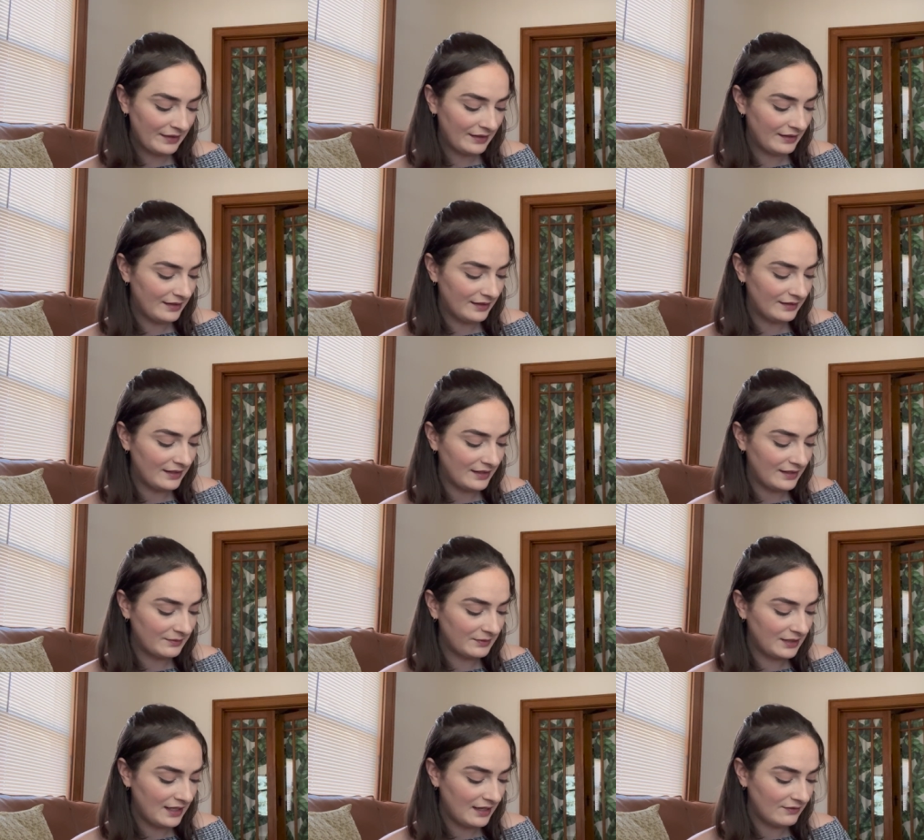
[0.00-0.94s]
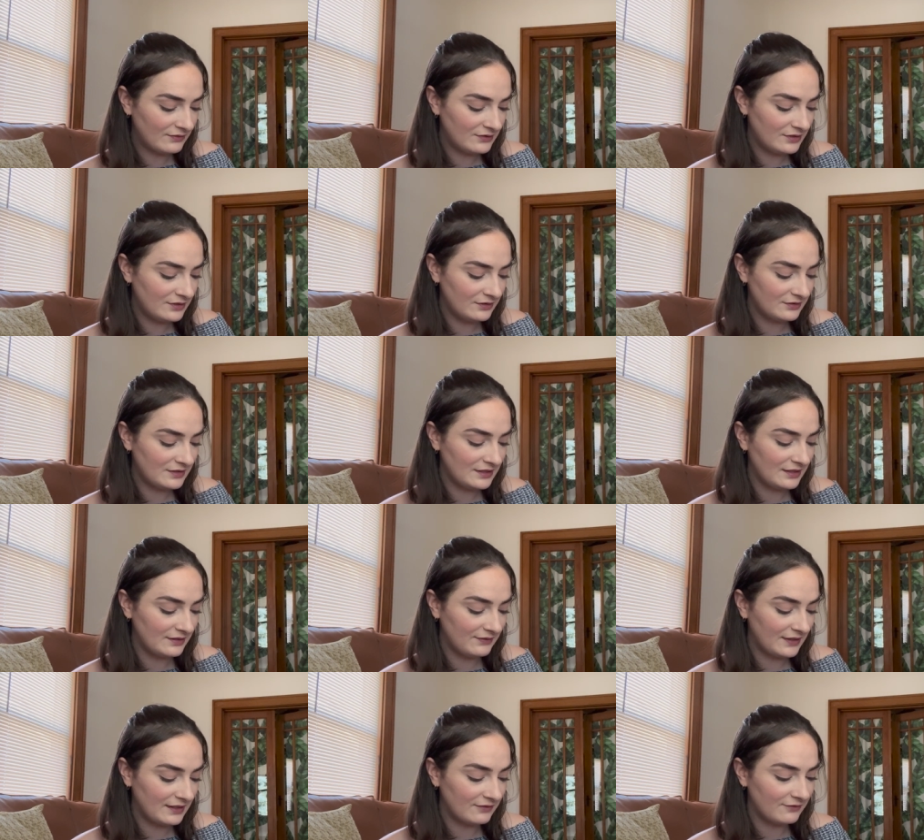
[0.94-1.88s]
again, I'm gonna have to see if
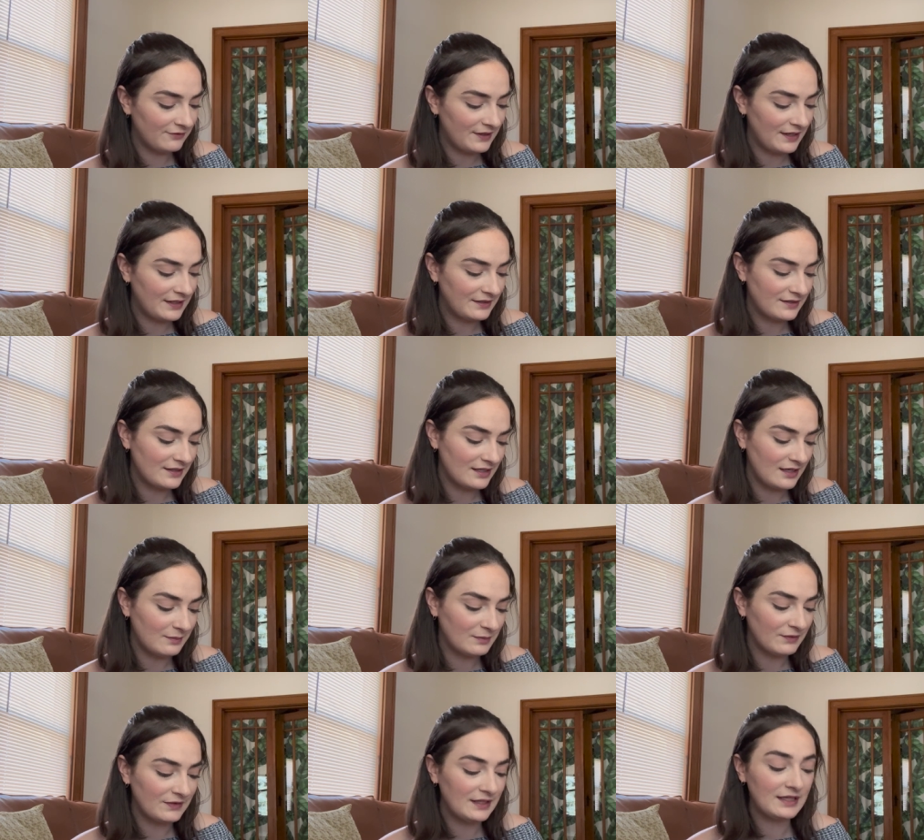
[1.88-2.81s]
I can find the name of it.